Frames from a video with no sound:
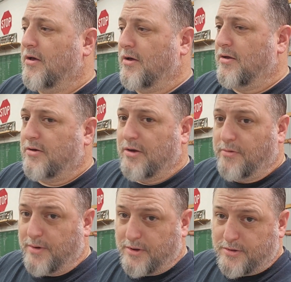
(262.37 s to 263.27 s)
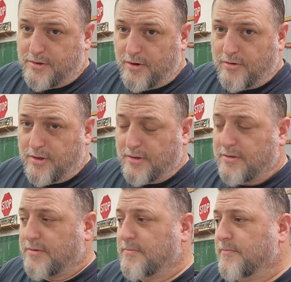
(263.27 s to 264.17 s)
Until we went to
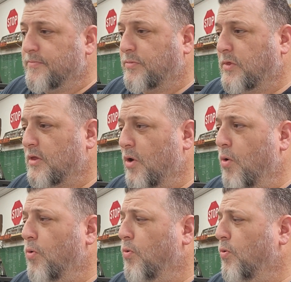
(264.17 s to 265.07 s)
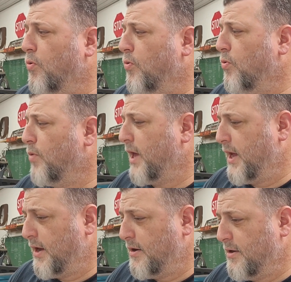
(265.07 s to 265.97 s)
Sturgis. Old
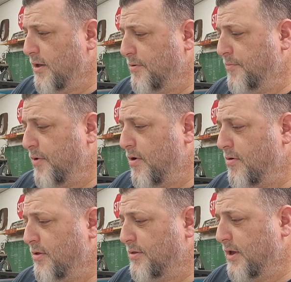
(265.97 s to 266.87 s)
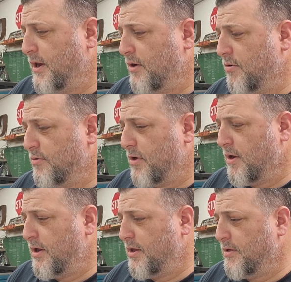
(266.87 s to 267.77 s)
Wade let me borrow the thing that goes on
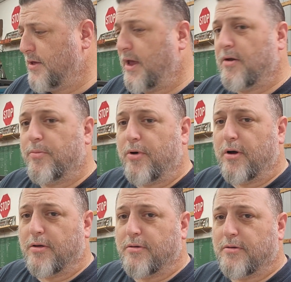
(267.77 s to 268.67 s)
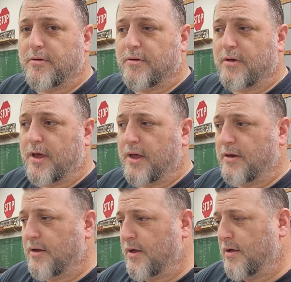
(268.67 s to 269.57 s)
his handlebars,
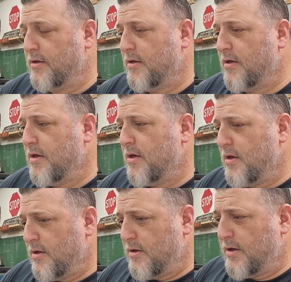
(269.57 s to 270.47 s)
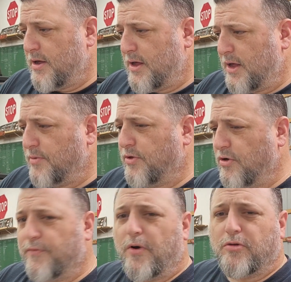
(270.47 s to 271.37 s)
and it was
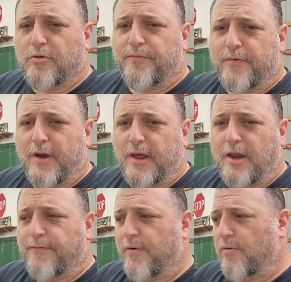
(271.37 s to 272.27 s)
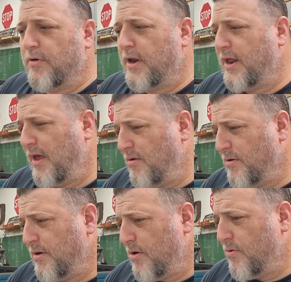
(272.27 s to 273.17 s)
universal for like any phone, and it held it
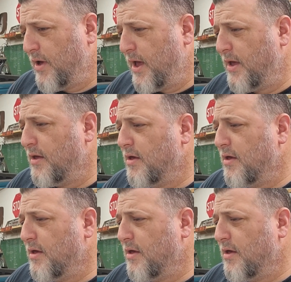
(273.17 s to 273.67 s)
okay.